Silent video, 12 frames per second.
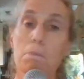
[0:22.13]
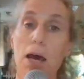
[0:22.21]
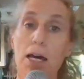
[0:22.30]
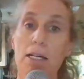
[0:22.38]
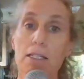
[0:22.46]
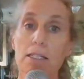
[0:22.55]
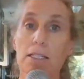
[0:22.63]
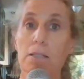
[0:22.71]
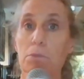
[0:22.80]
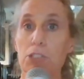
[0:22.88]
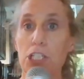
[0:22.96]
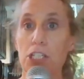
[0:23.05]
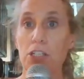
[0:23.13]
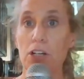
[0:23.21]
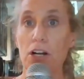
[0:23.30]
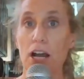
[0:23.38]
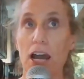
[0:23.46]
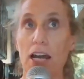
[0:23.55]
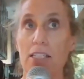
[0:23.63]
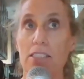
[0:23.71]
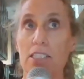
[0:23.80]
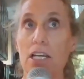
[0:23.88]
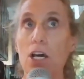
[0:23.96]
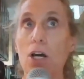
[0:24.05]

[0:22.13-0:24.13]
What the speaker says: men in particular and